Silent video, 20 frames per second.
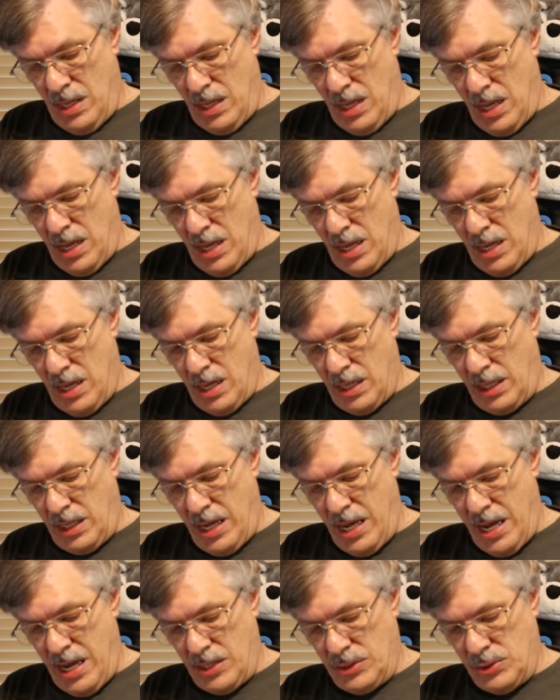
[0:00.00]
uh,
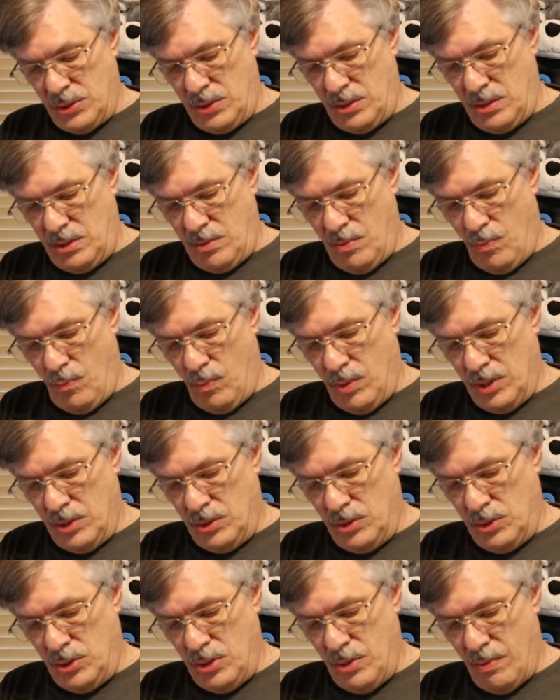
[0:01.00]
cast
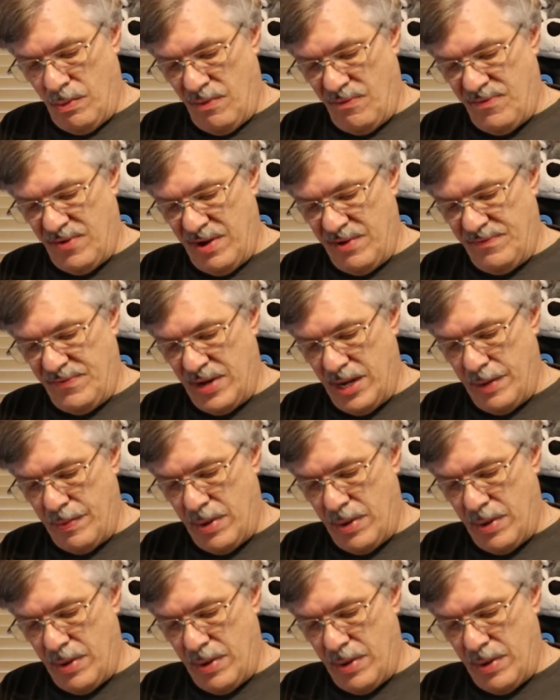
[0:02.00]
1055